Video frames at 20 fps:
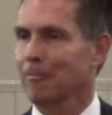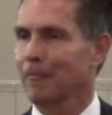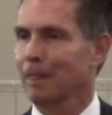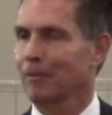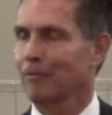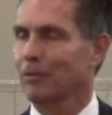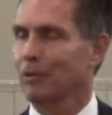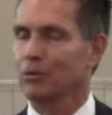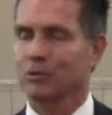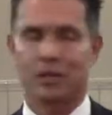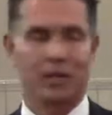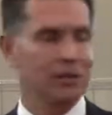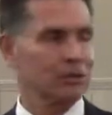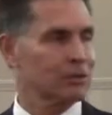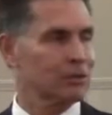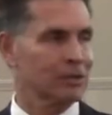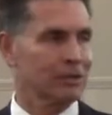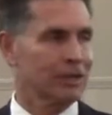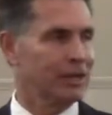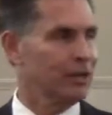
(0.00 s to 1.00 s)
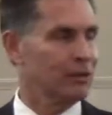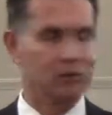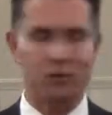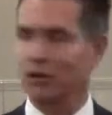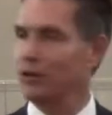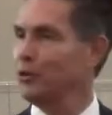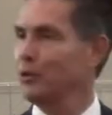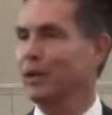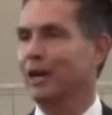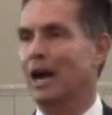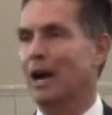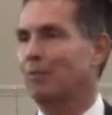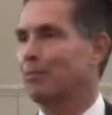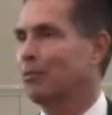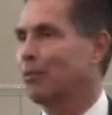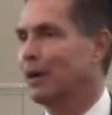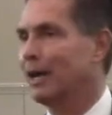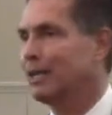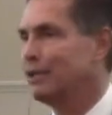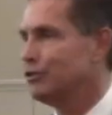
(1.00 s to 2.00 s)
Folks, here's, here's who in
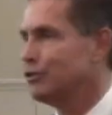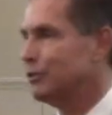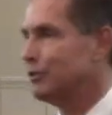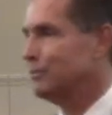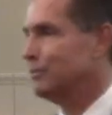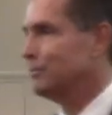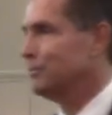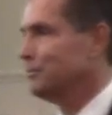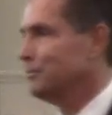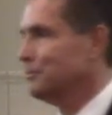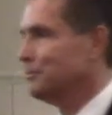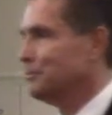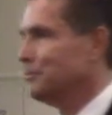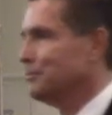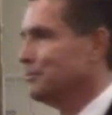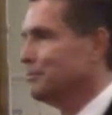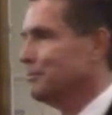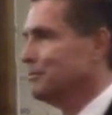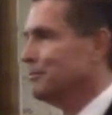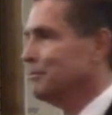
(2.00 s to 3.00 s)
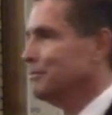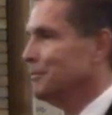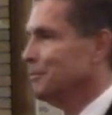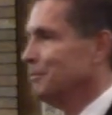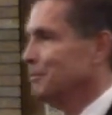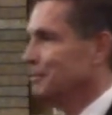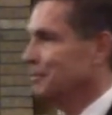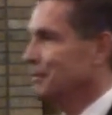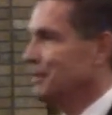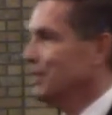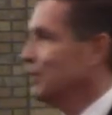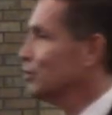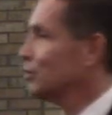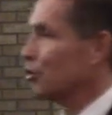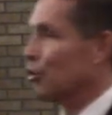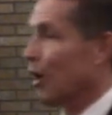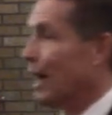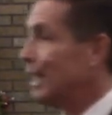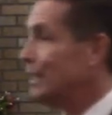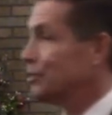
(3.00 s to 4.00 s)
operation. Here's
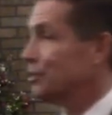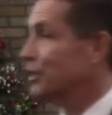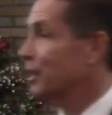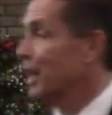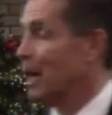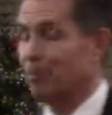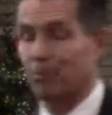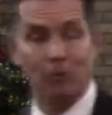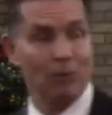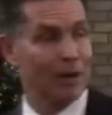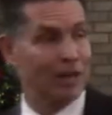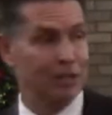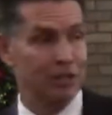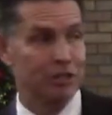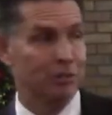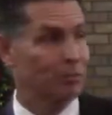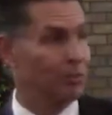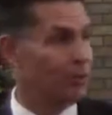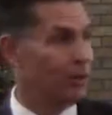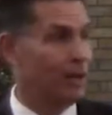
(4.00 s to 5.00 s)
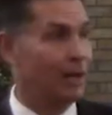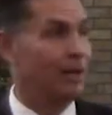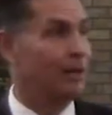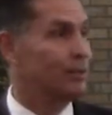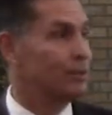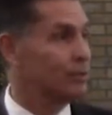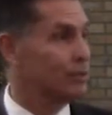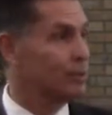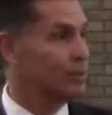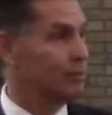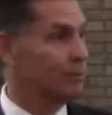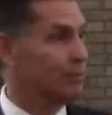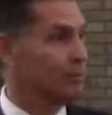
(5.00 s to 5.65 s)
Christ in operation with us.